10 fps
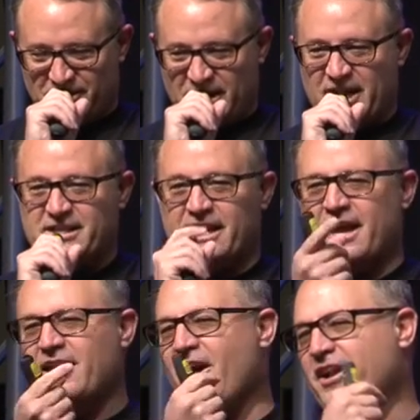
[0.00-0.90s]
And I was like,
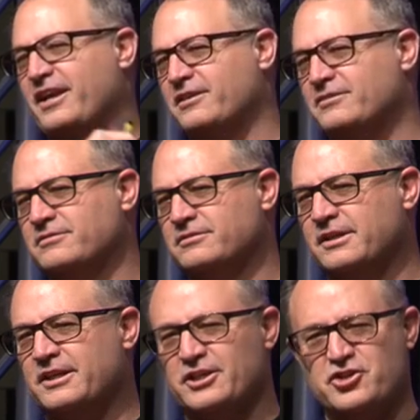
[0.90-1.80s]
hey, Lonnie,
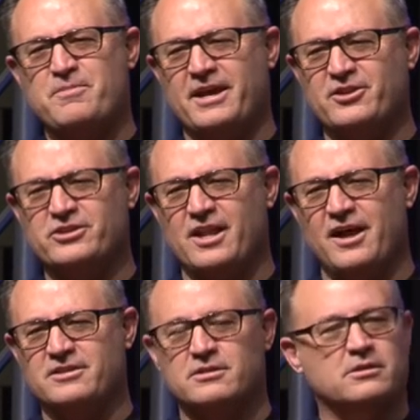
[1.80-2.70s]
did you make those
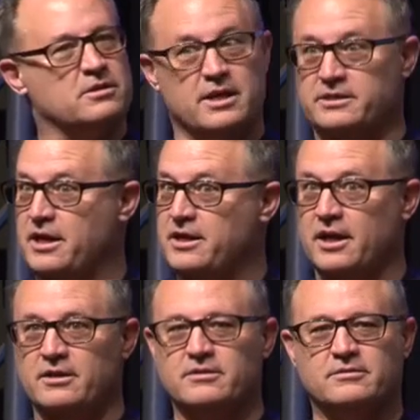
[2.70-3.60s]
slides? Yes, I
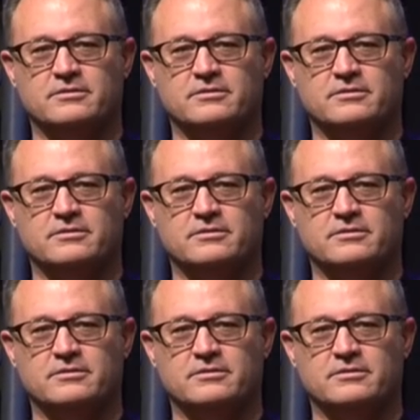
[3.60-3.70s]
did.